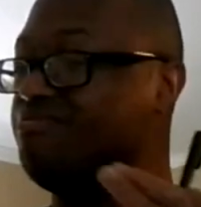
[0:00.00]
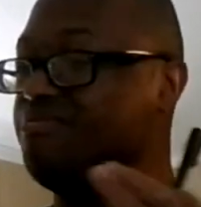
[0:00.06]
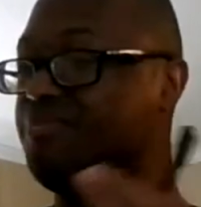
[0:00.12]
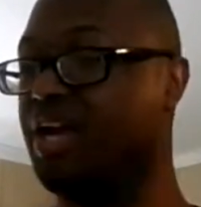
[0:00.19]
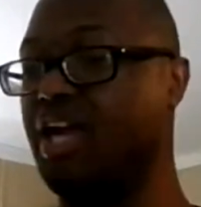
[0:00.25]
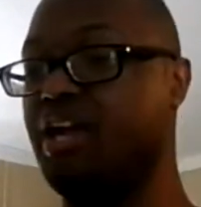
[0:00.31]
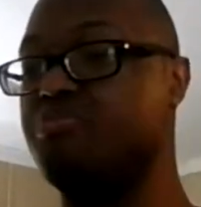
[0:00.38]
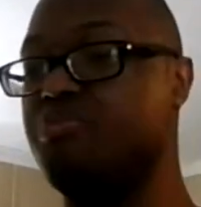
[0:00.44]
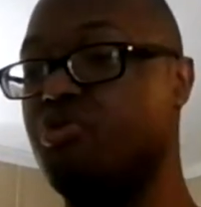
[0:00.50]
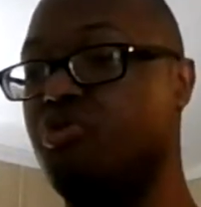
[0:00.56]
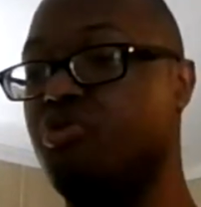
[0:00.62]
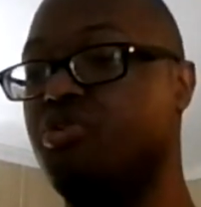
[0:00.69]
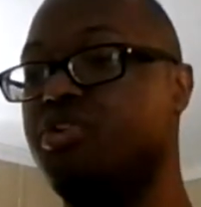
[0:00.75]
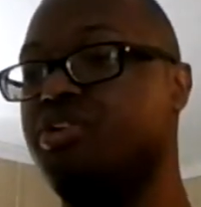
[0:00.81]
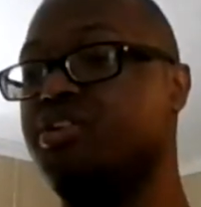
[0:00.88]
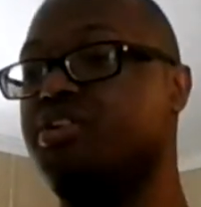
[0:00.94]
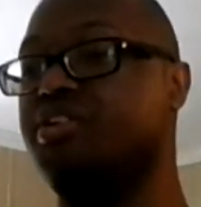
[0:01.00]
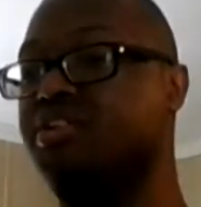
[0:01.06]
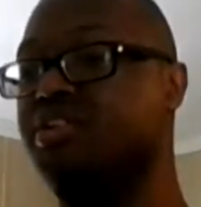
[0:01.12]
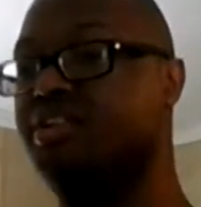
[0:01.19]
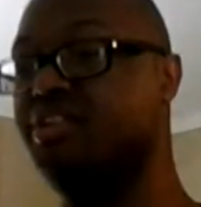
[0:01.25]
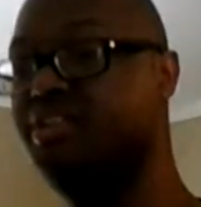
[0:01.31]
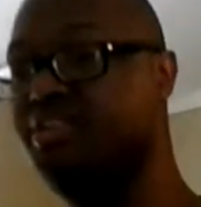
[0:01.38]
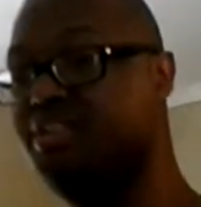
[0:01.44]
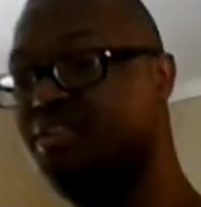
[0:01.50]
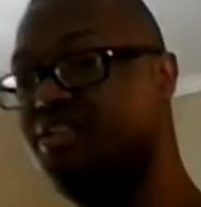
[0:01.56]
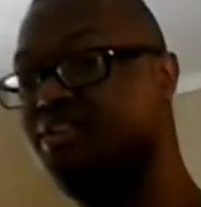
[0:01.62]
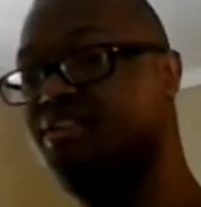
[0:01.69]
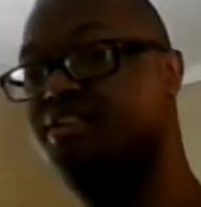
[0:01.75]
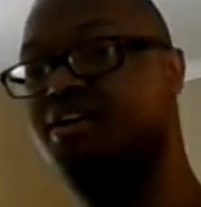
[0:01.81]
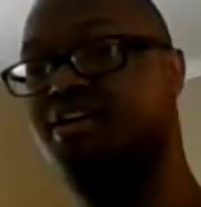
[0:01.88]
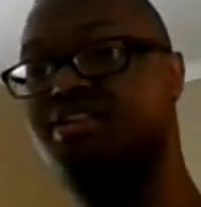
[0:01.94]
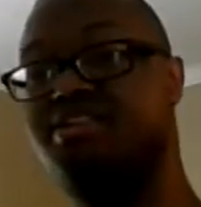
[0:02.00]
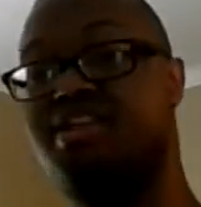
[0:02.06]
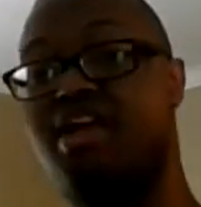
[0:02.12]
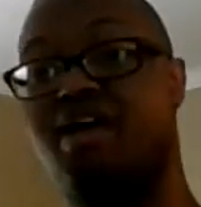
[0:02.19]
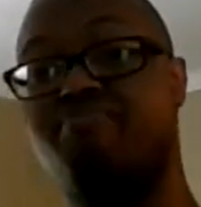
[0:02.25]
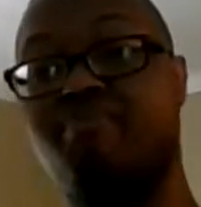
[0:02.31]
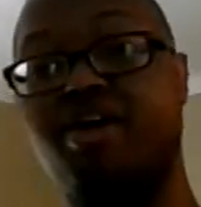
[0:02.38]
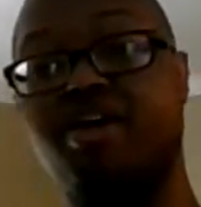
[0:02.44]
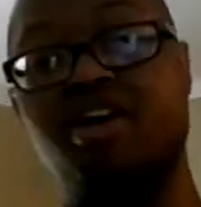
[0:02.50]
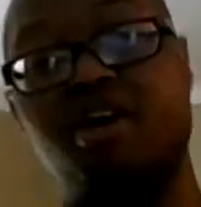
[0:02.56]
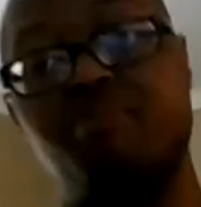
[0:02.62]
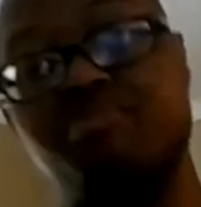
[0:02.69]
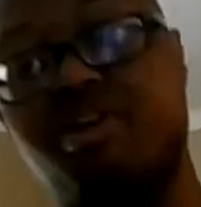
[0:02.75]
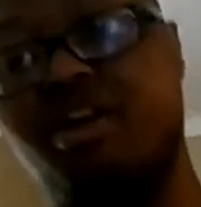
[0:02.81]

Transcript: people that make up